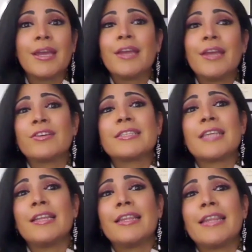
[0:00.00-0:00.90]
just
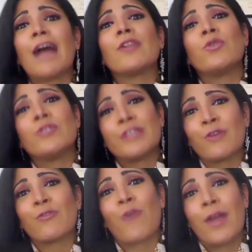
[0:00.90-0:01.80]
not losing
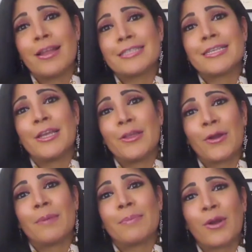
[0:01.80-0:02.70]
your friends
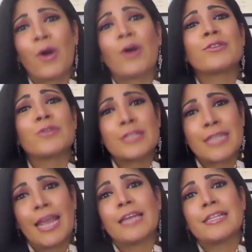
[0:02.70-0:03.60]
either, but also
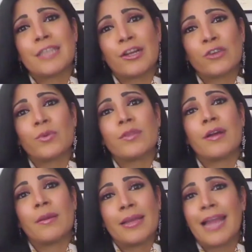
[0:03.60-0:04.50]
staying in touch with
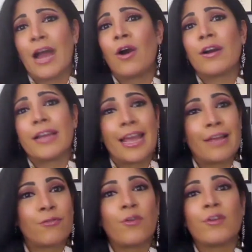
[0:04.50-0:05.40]
them. And that
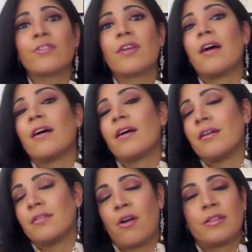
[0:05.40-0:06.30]
again falls
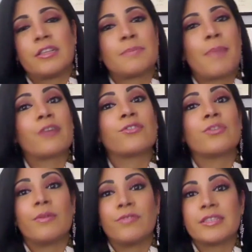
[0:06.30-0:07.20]
along the
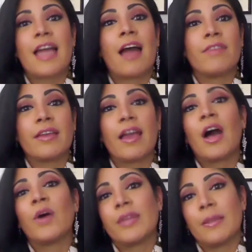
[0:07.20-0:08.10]
spectrum of just having a
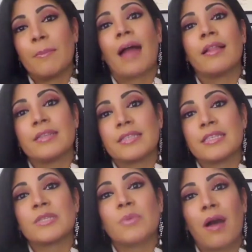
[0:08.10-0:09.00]
healthy balance
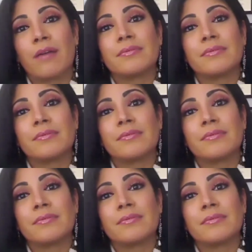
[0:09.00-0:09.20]
as well.